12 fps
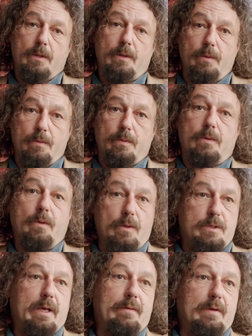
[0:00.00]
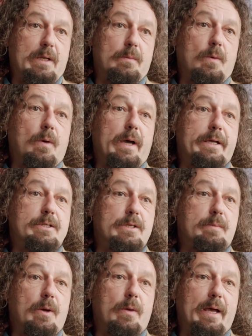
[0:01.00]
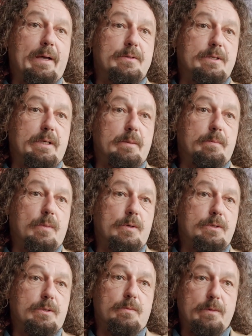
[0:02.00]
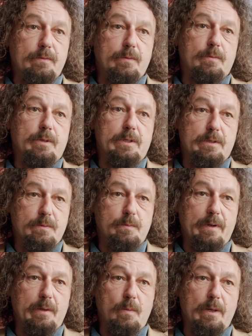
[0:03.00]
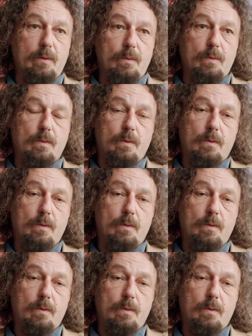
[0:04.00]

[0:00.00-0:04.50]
that not to have any more HMO housing in Boscombe. It's very well